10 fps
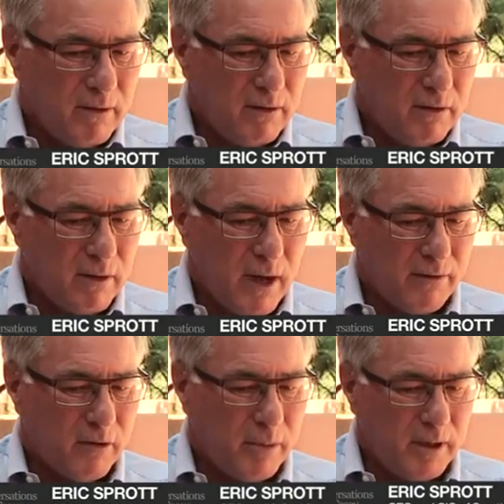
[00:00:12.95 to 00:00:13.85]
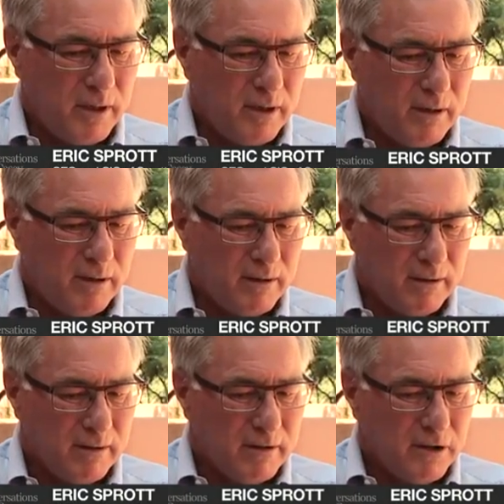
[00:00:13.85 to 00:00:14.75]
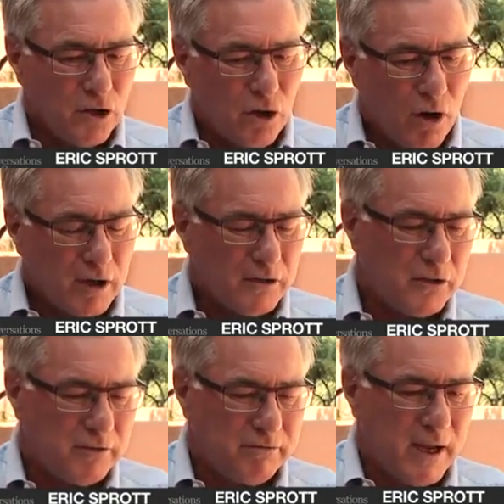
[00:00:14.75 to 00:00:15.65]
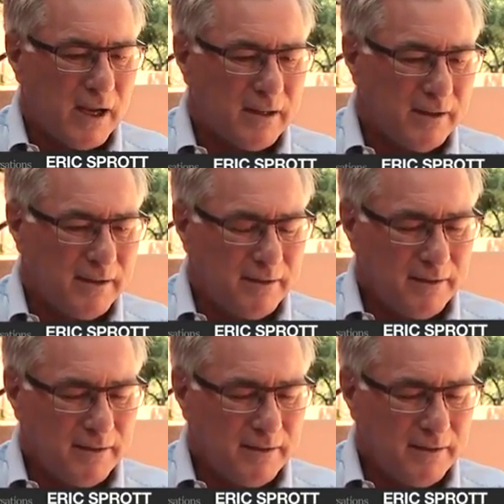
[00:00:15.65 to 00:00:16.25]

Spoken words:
You have to be cognizant of the fact that